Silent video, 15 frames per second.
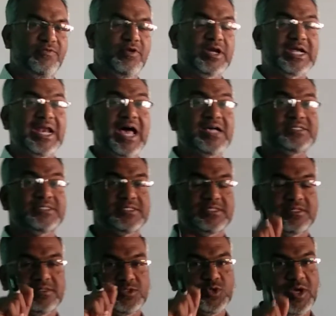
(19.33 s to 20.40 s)
for class
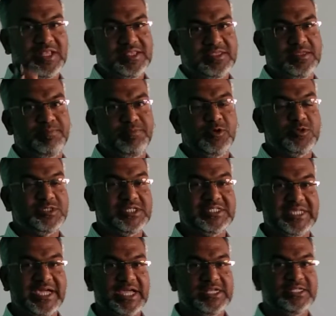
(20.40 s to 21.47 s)
12 BUC
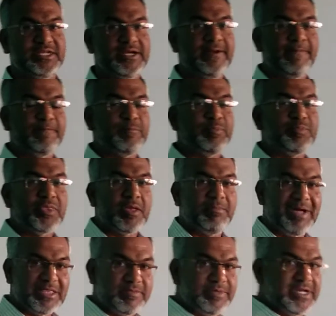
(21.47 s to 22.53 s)
second year
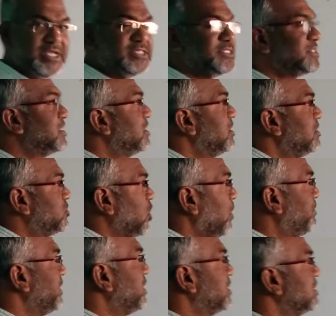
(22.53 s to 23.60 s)
mathematics.
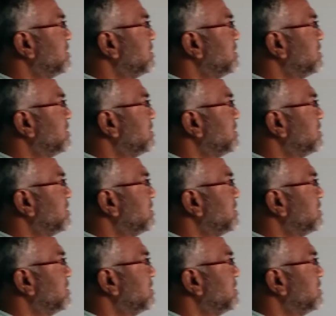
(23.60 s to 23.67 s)
Topic